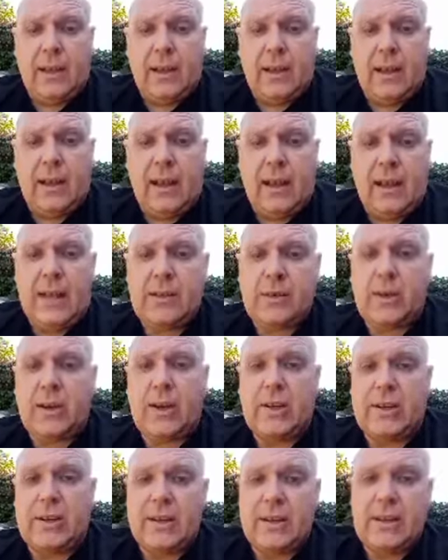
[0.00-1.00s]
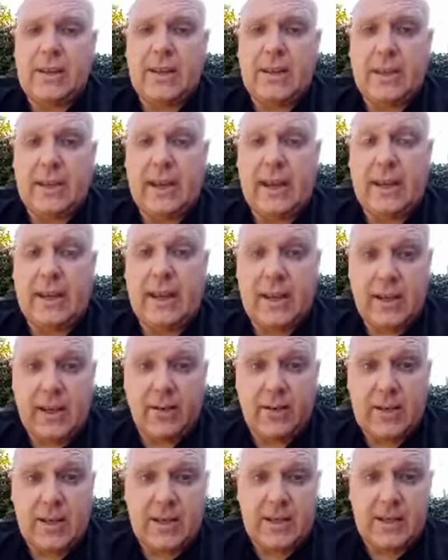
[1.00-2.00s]
He's gracious and He
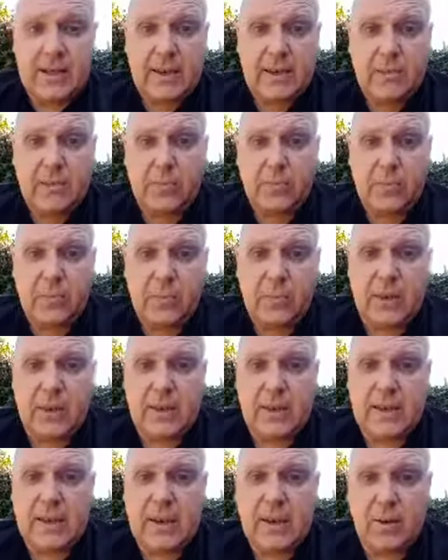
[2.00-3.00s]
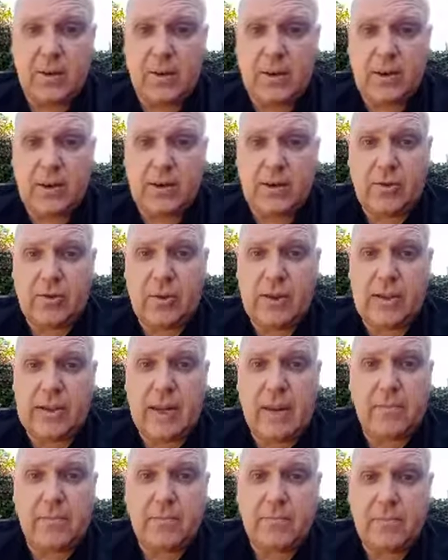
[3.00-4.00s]
loves us. So trust
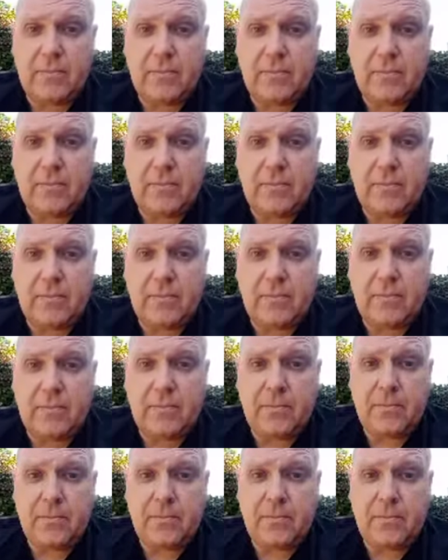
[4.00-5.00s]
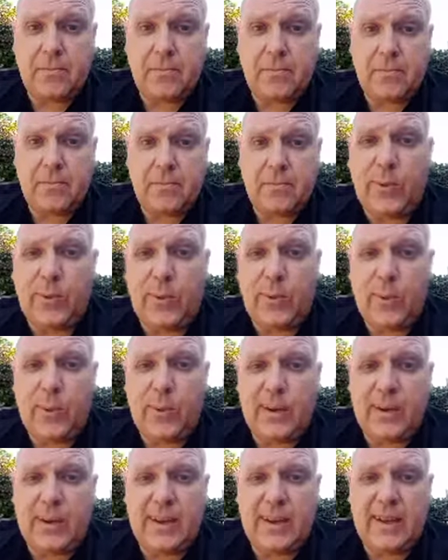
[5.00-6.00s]
Him,
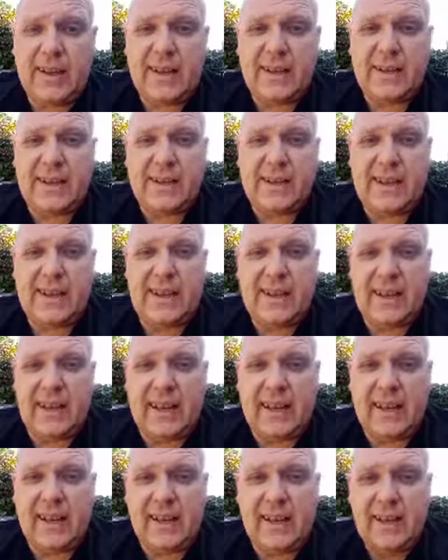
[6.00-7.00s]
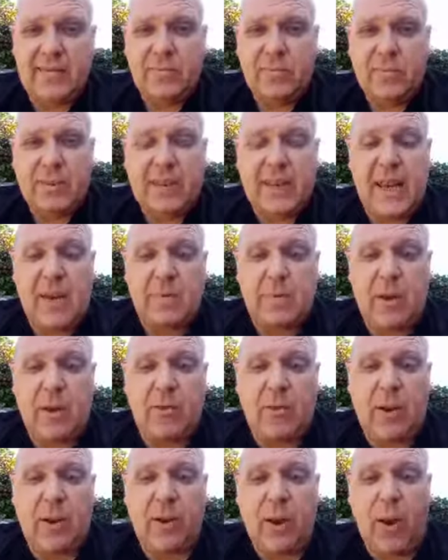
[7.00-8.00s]
forward, and uh, keep
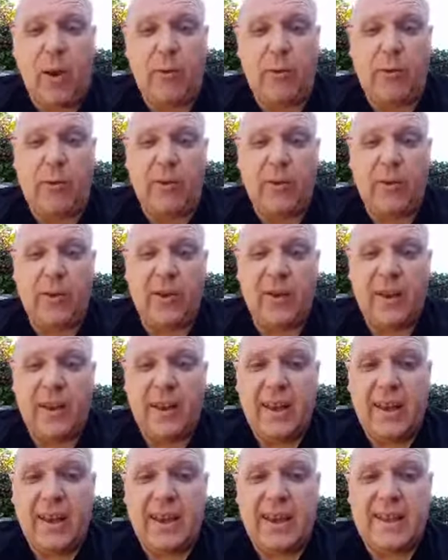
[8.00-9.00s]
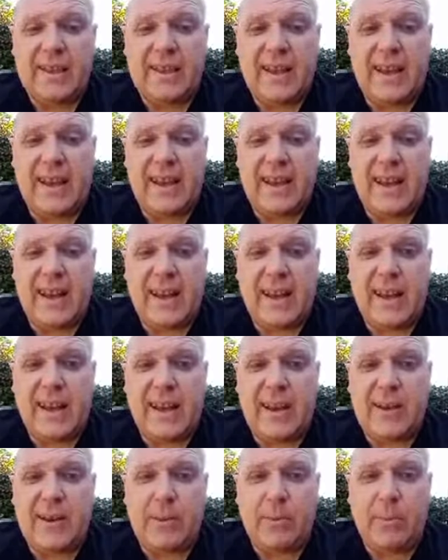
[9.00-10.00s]
loving life. Uh, take care
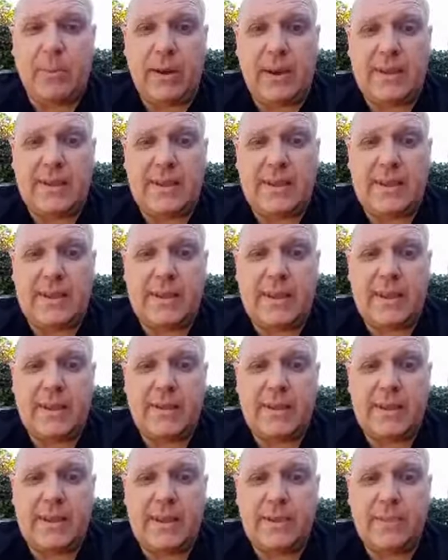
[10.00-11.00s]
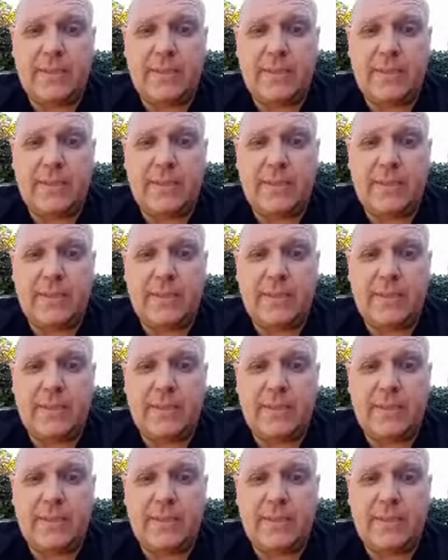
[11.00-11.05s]
and God bless, and see you soon.